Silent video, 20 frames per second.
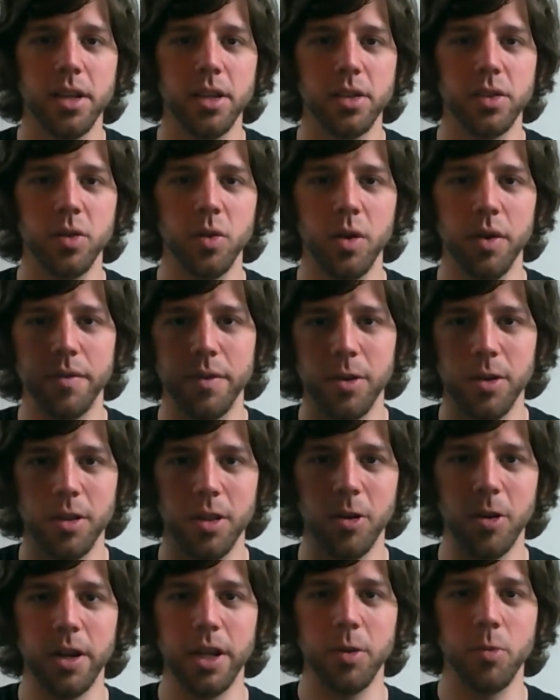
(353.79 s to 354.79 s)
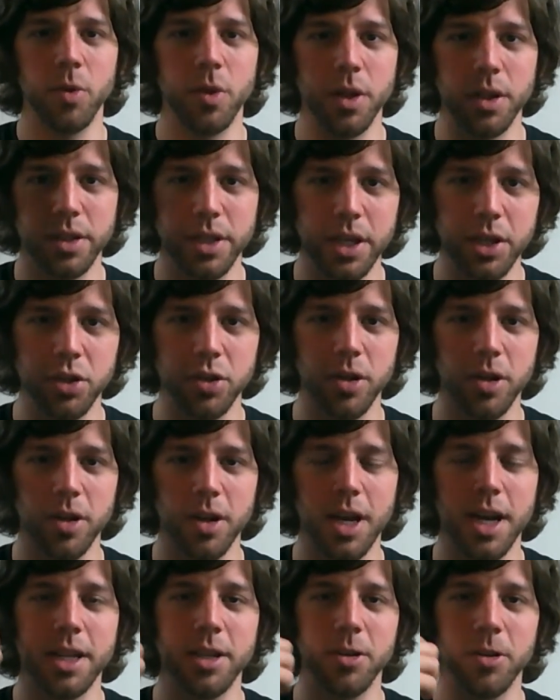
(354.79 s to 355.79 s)
So if you're learning with a teacher
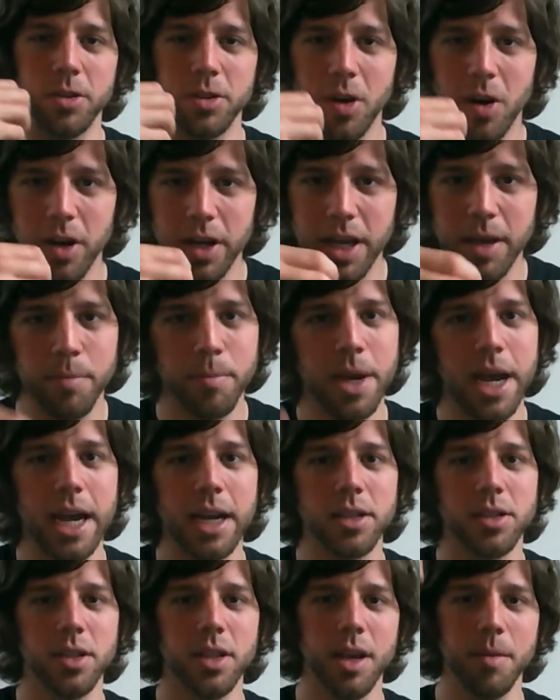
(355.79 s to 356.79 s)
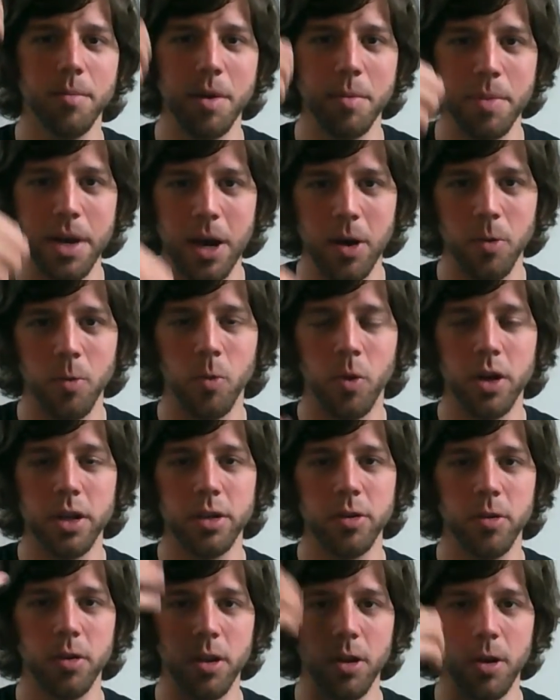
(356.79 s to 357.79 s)
and you're talking back to them about what
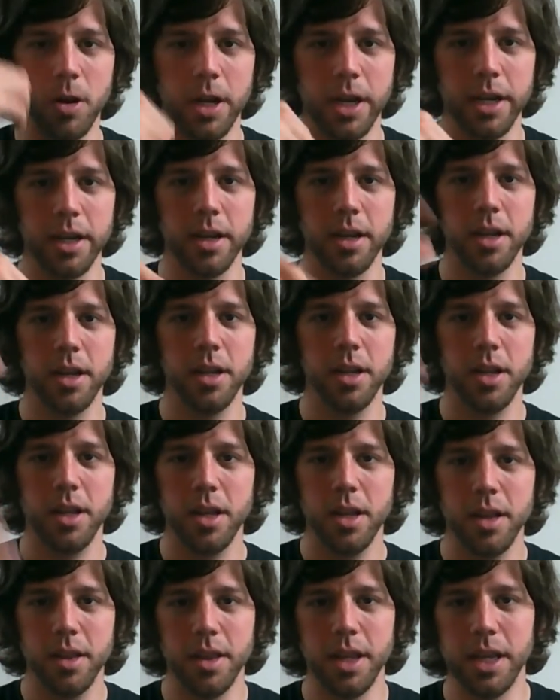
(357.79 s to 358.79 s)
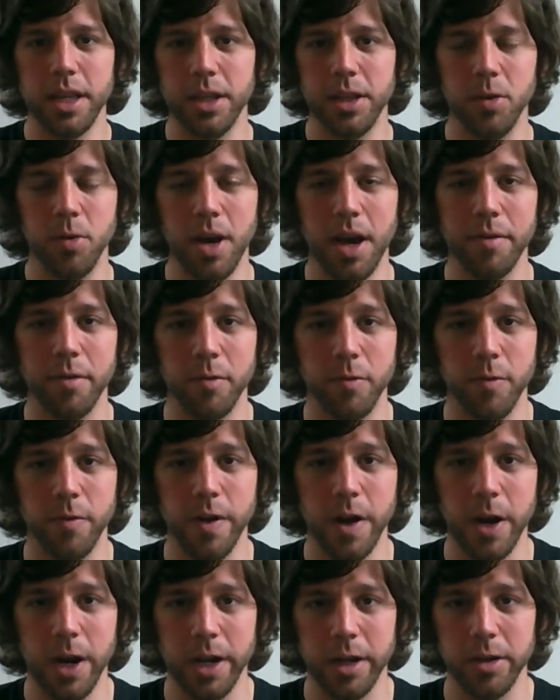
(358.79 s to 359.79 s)
you're learning, then you have a
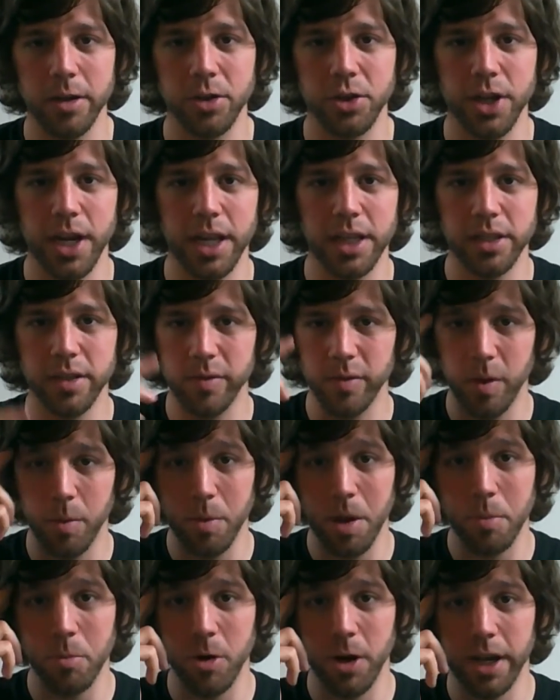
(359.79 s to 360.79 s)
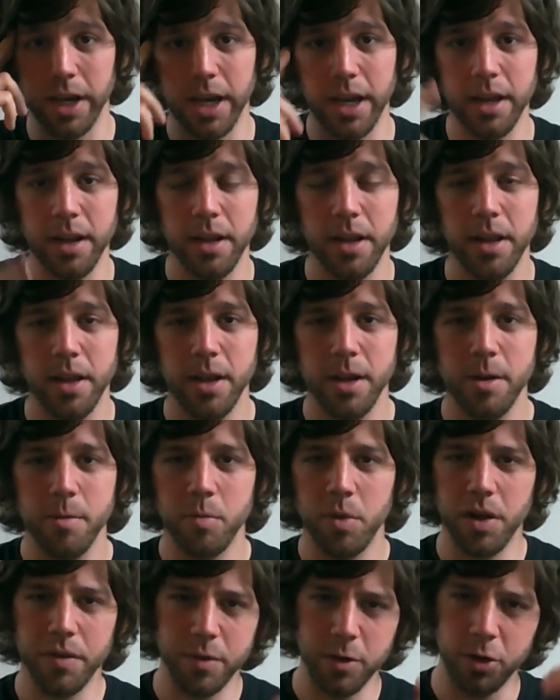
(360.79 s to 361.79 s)
very good chance of remembering it.
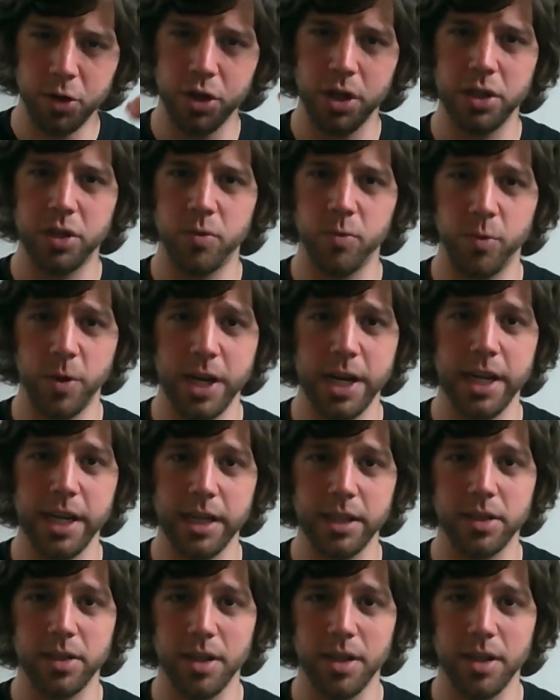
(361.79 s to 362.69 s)
But if you're just reading